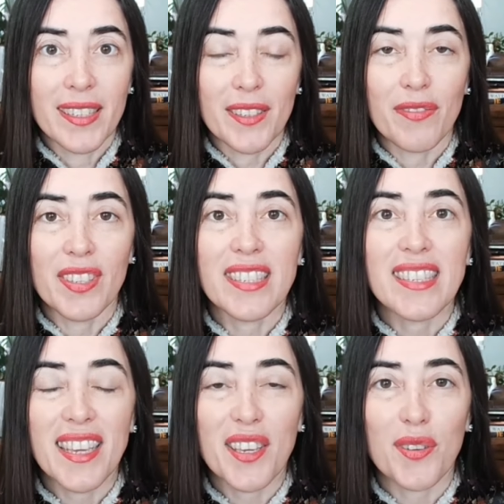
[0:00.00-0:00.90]
it feels
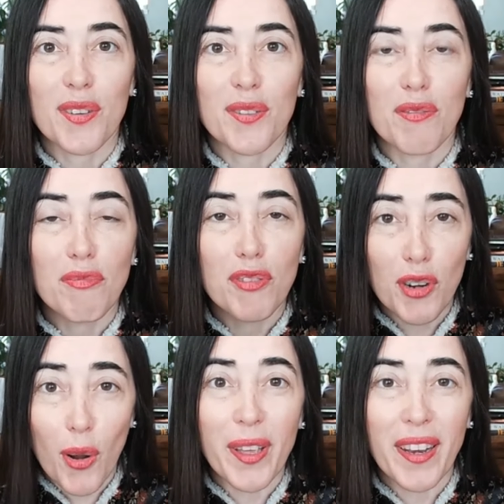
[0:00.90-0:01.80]
like you're
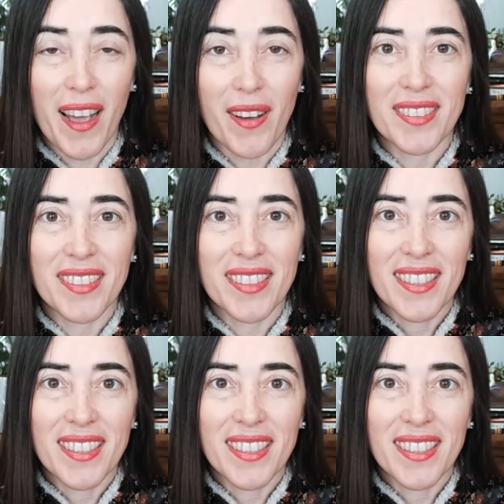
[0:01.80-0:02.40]
throwing out